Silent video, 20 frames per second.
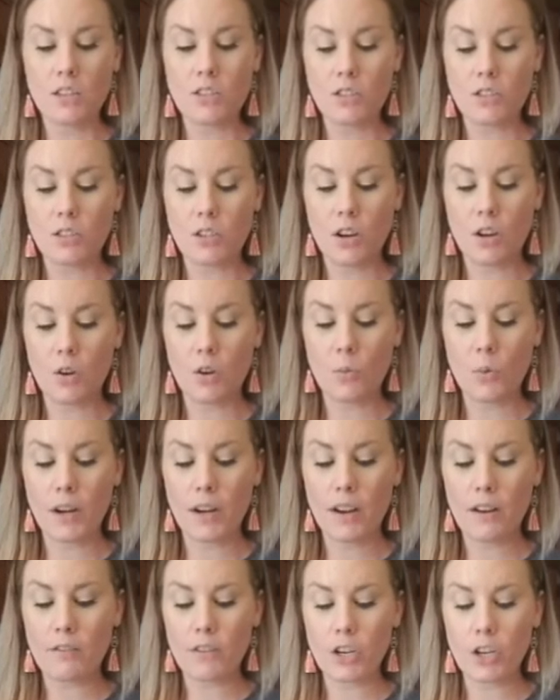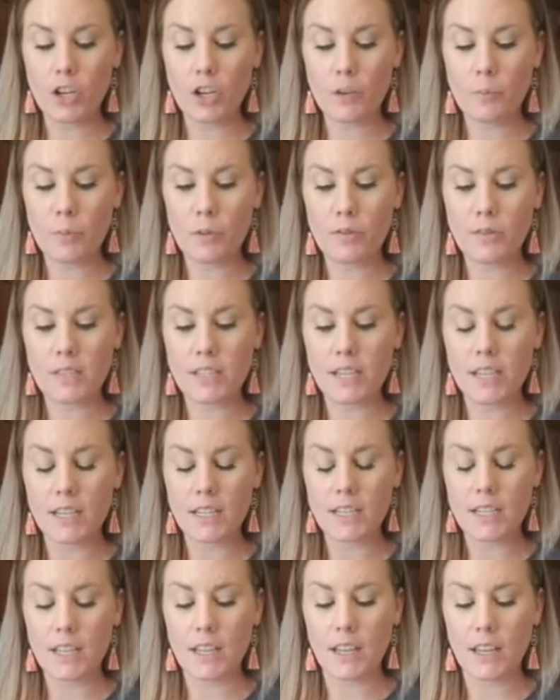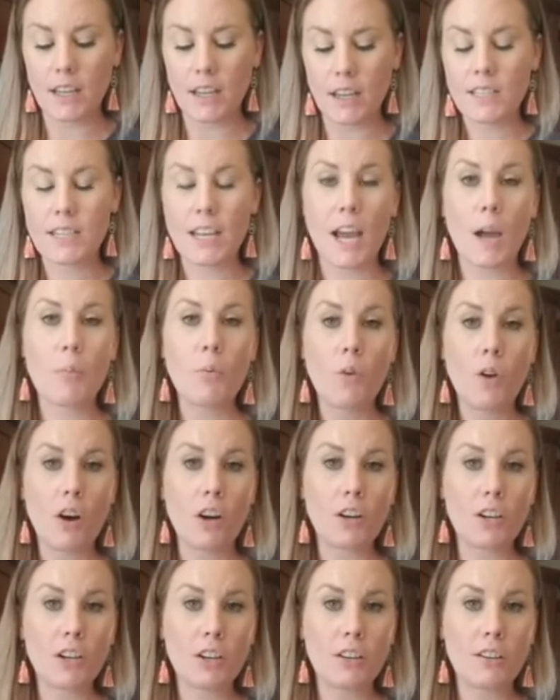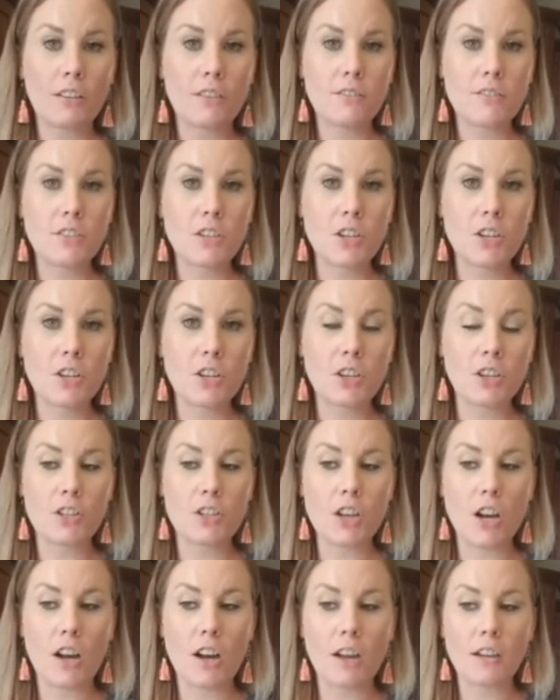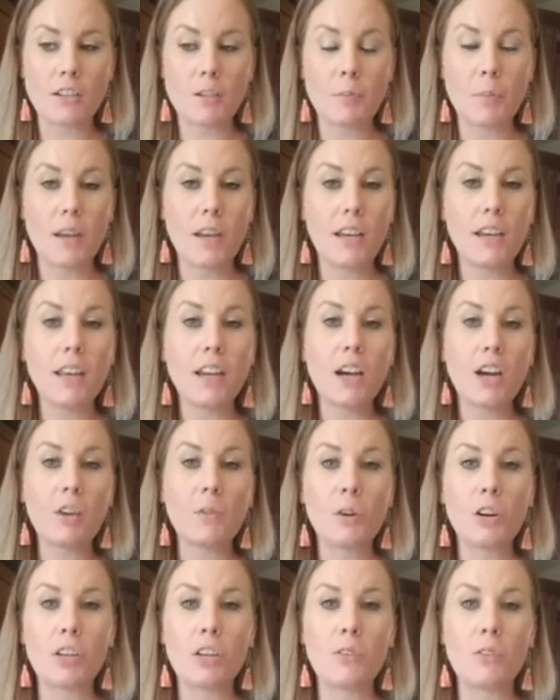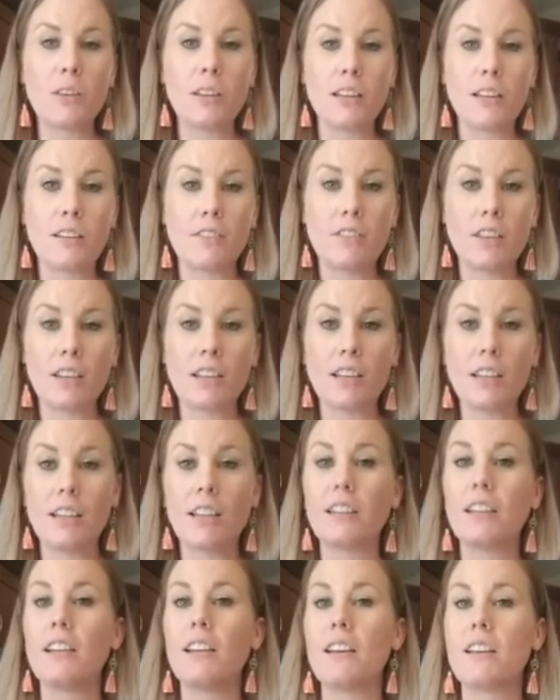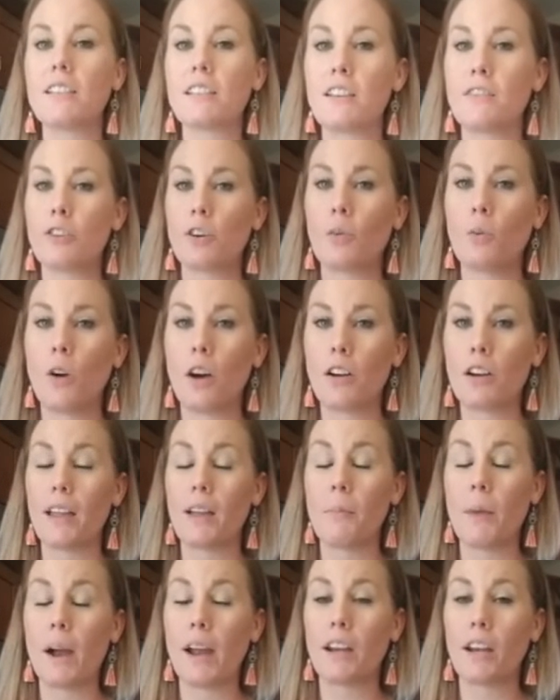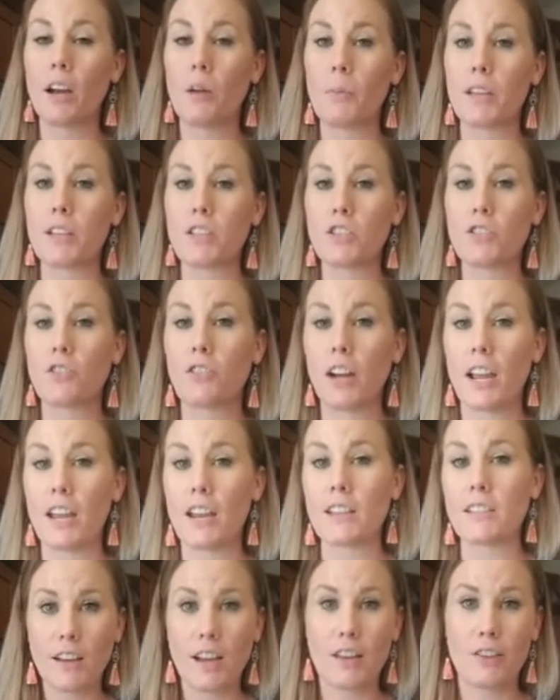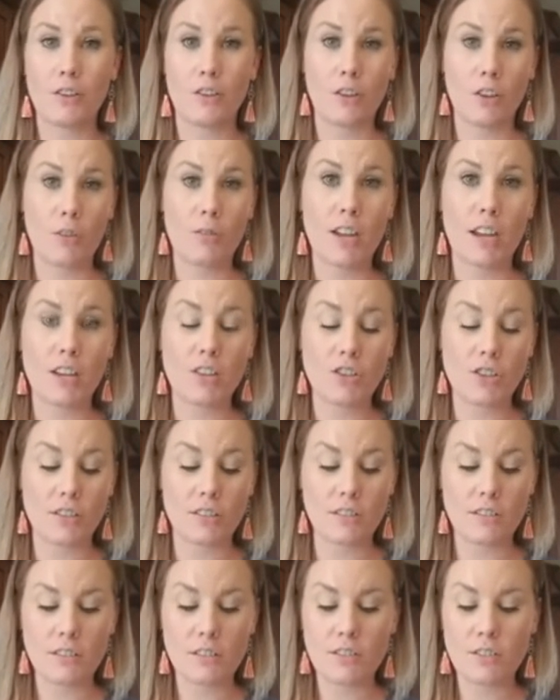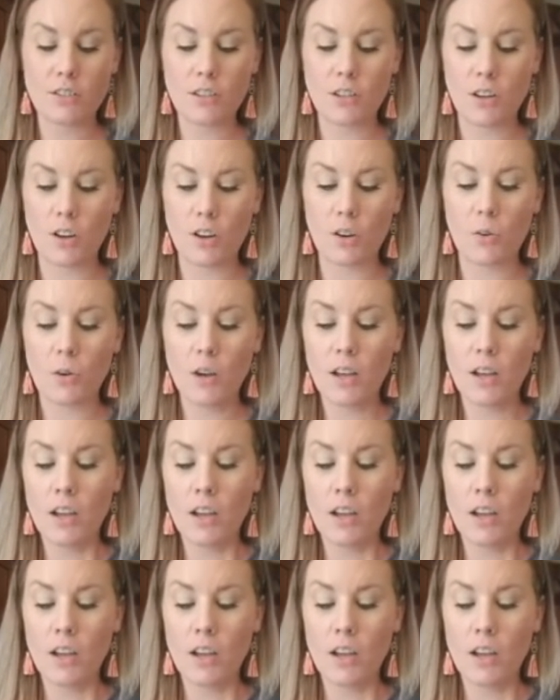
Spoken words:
So whenever you're presenting tap water to your dog, depending on where you live, the cleanliness of your water might not be as great as other locations. So